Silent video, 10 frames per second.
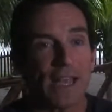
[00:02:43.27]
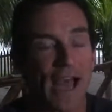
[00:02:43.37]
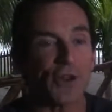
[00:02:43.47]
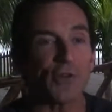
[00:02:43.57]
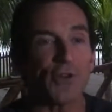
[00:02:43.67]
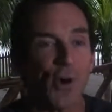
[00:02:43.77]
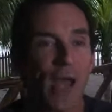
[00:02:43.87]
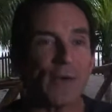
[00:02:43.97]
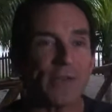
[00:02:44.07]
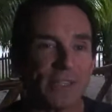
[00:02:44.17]
I don't know
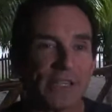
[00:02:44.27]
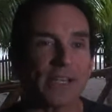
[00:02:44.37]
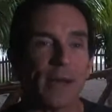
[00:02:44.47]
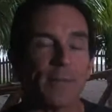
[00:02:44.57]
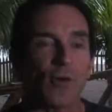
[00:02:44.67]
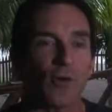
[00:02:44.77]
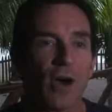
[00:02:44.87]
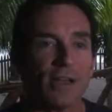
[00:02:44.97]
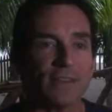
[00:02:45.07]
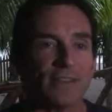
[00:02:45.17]
how he's going to come
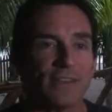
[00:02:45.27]
across,